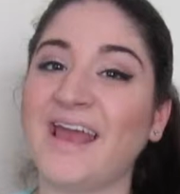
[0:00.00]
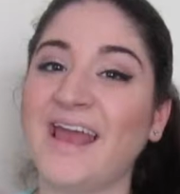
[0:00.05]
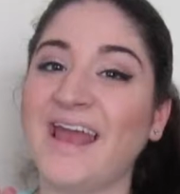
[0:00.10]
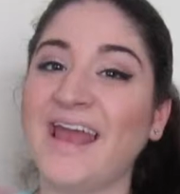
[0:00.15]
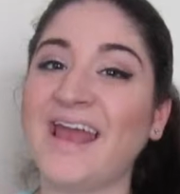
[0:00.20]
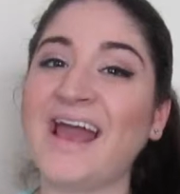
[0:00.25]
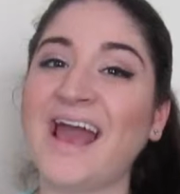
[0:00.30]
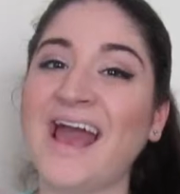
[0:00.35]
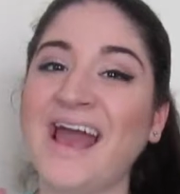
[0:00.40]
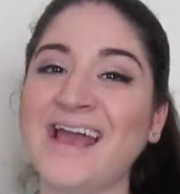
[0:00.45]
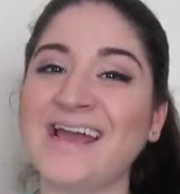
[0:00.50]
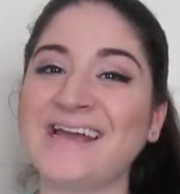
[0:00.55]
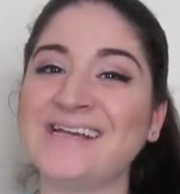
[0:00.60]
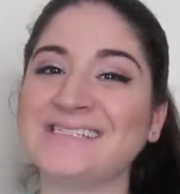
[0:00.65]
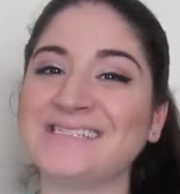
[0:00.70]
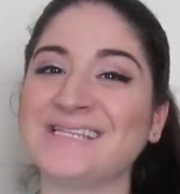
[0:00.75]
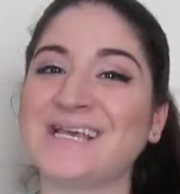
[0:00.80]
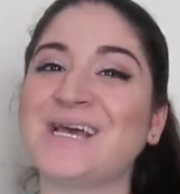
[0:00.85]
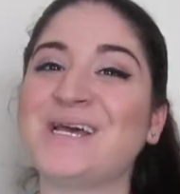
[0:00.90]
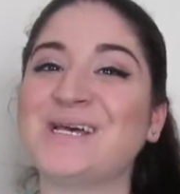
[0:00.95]
Hey
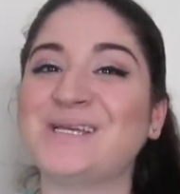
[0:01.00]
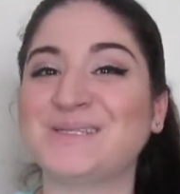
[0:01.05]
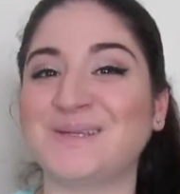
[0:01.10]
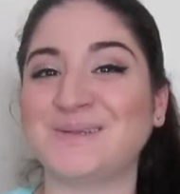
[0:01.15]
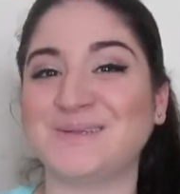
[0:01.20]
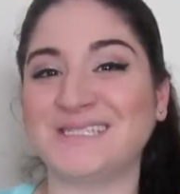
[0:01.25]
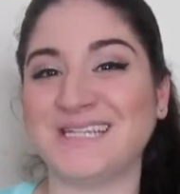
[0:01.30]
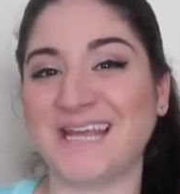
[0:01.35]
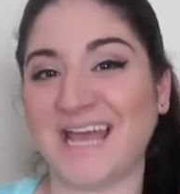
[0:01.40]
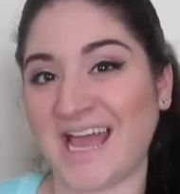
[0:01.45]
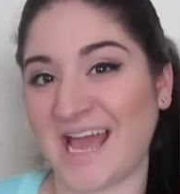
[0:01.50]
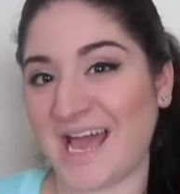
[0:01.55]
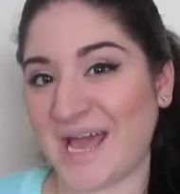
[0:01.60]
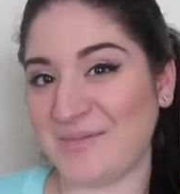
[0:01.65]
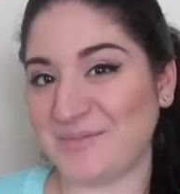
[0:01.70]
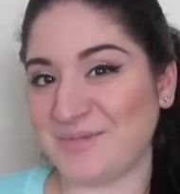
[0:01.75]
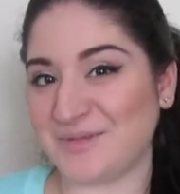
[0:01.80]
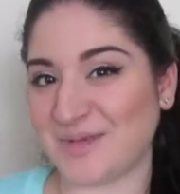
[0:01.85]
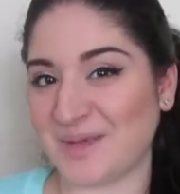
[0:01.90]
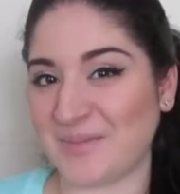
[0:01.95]
guys! So today
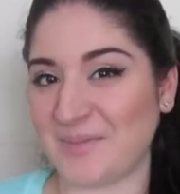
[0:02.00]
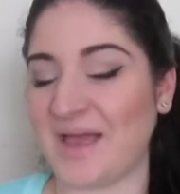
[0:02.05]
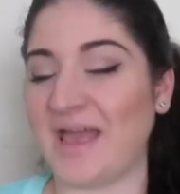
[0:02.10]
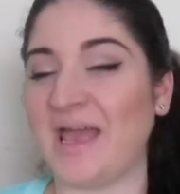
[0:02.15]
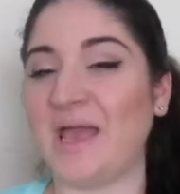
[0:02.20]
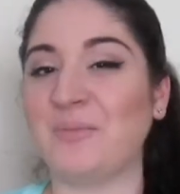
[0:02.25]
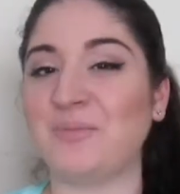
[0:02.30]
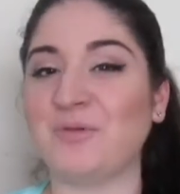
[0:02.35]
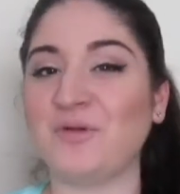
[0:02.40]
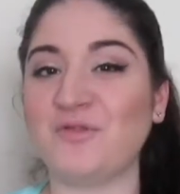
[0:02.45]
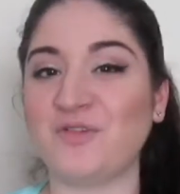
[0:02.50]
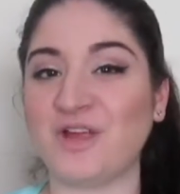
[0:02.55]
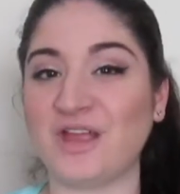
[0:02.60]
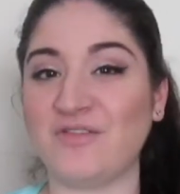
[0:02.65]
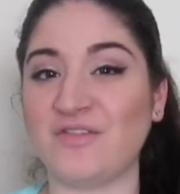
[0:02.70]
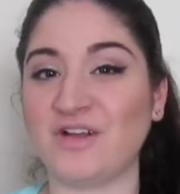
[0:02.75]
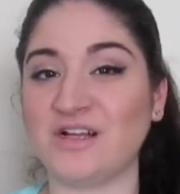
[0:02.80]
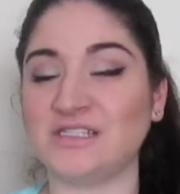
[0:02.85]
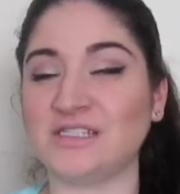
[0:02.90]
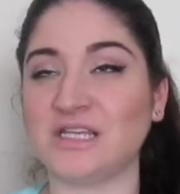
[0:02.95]
I'm doing my April
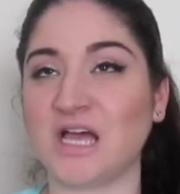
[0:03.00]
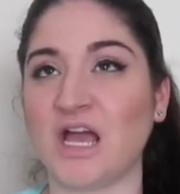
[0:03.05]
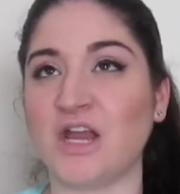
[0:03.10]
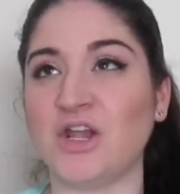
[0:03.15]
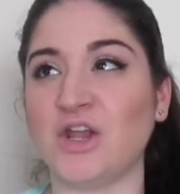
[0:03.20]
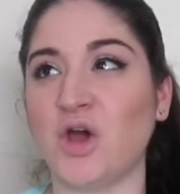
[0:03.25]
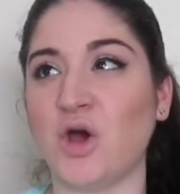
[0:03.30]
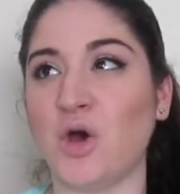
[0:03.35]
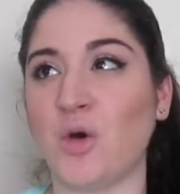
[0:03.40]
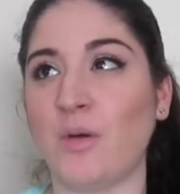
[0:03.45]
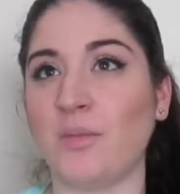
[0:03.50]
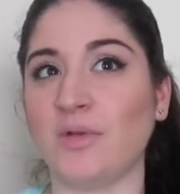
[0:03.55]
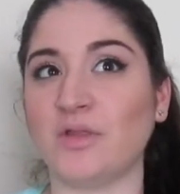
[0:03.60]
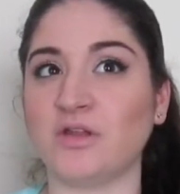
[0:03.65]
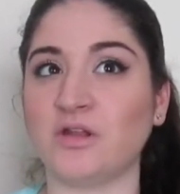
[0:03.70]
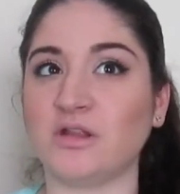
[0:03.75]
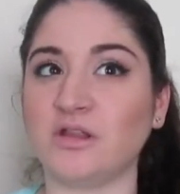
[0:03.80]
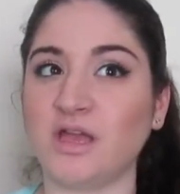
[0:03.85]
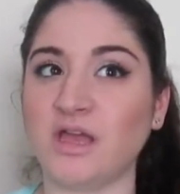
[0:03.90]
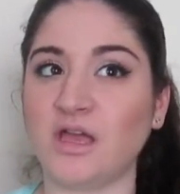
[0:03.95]
favorites. I know I'm a
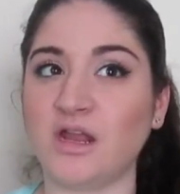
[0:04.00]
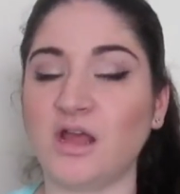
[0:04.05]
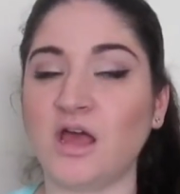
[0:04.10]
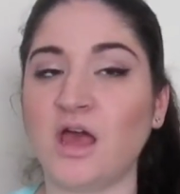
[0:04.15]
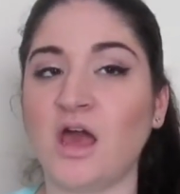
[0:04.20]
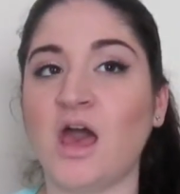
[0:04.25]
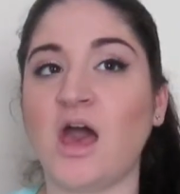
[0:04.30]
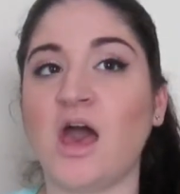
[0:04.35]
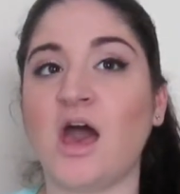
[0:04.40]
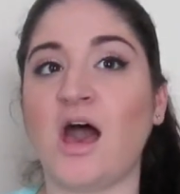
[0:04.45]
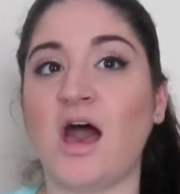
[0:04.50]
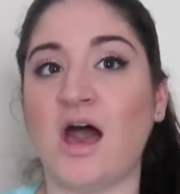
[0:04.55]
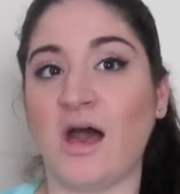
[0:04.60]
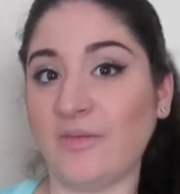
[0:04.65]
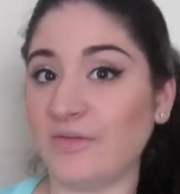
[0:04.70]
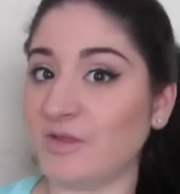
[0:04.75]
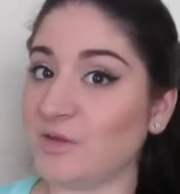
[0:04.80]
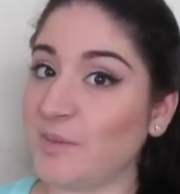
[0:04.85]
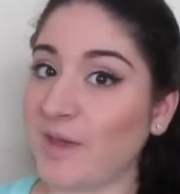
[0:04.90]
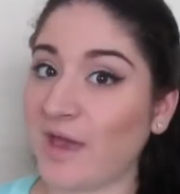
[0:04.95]
little late
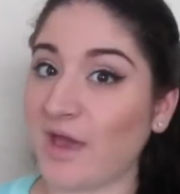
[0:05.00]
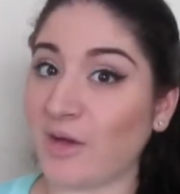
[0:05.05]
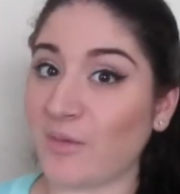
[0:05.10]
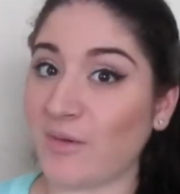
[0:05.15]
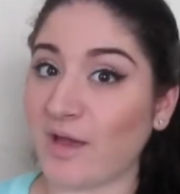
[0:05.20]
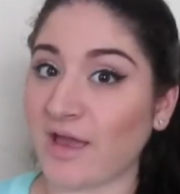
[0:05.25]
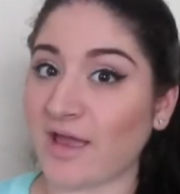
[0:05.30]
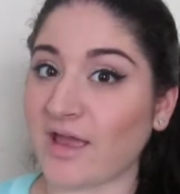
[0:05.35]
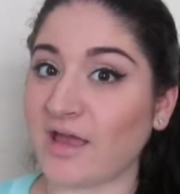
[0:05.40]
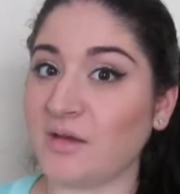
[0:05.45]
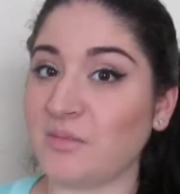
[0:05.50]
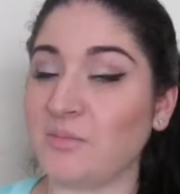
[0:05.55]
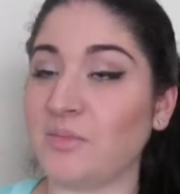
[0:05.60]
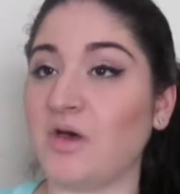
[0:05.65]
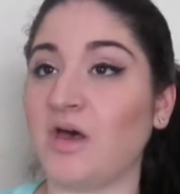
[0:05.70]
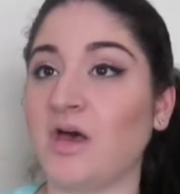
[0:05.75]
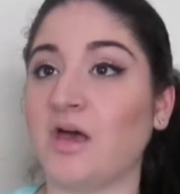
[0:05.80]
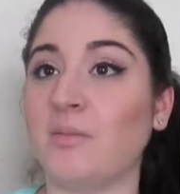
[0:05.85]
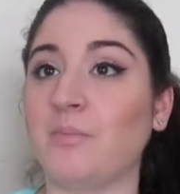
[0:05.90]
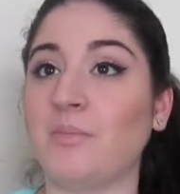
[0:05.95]
on this bandwagon,
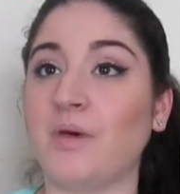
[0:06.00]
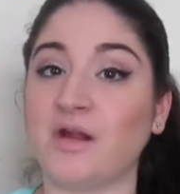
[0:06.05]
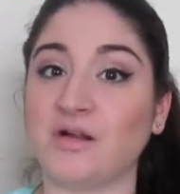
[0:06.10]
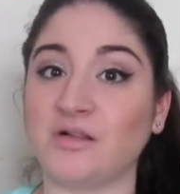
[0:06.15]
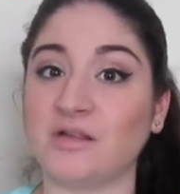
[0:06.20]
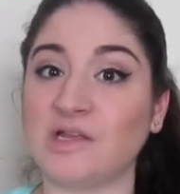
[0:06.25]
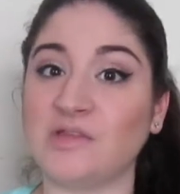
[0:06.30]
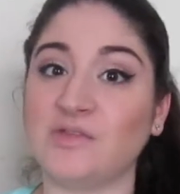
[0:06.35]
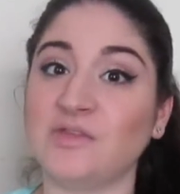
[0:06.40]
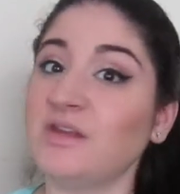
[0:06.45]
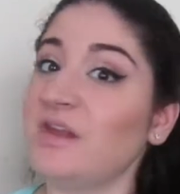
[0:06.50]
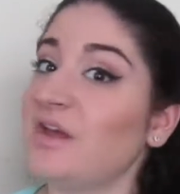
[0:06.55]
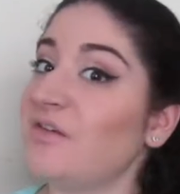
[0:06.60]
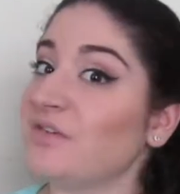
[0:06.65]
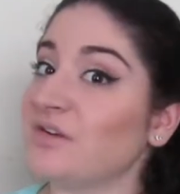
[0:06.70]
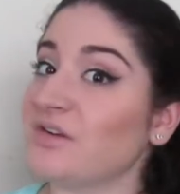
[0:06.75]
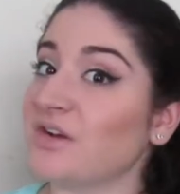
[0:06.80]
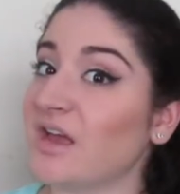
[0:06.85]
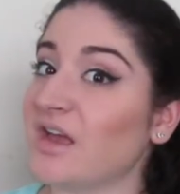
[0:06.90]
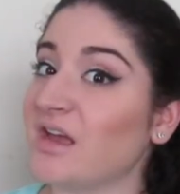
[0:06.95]
but better late than
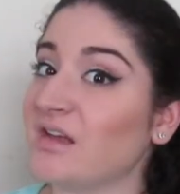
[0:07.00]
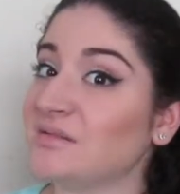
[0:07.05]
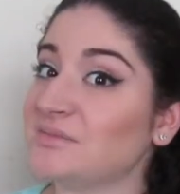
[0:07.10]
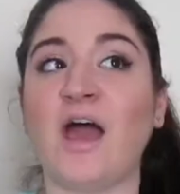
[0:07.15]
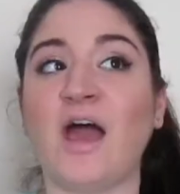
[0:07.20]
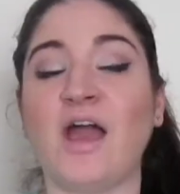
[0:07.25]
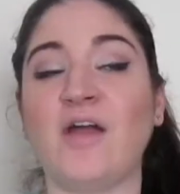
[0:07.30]
never, right?